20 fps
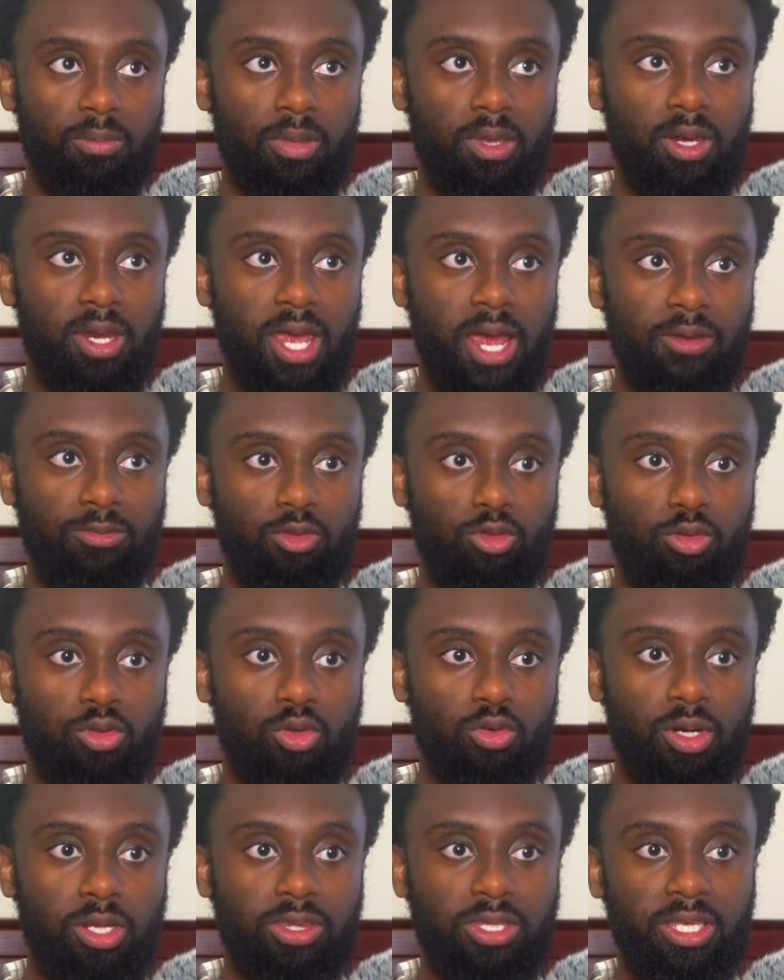In the
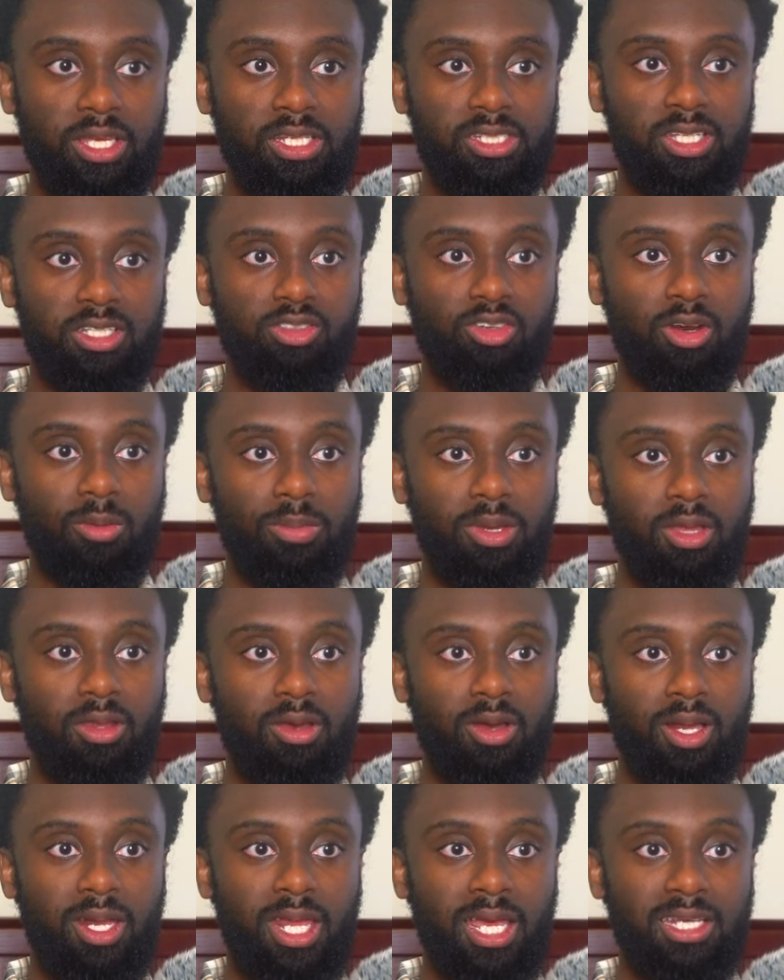afternoon. I think he says it's going to be
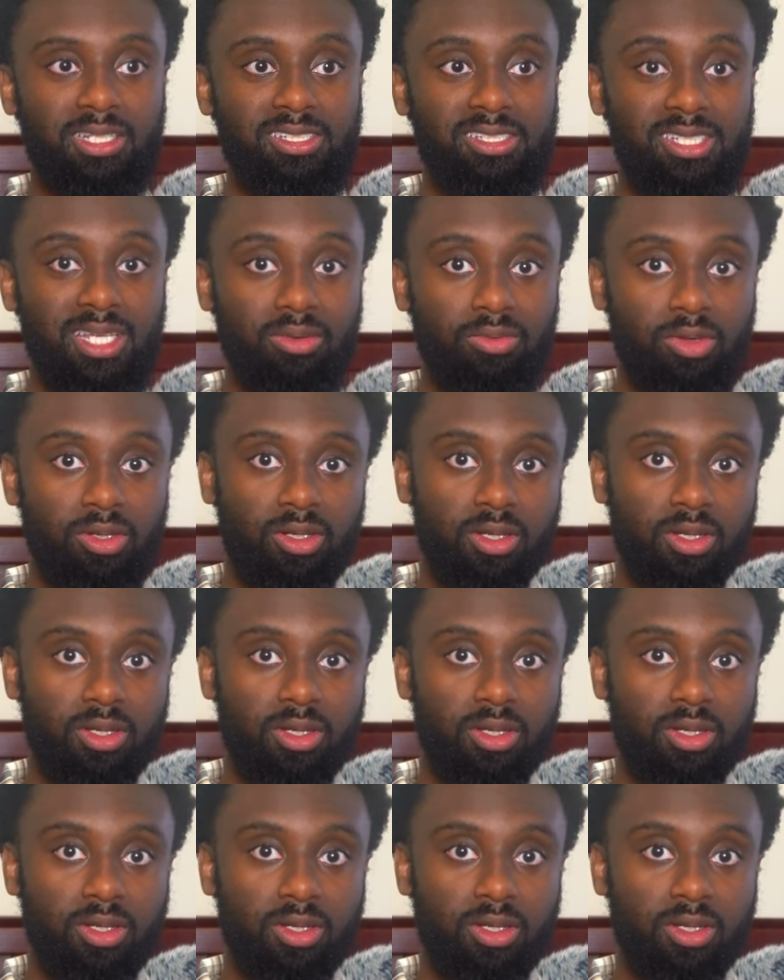there at like 7.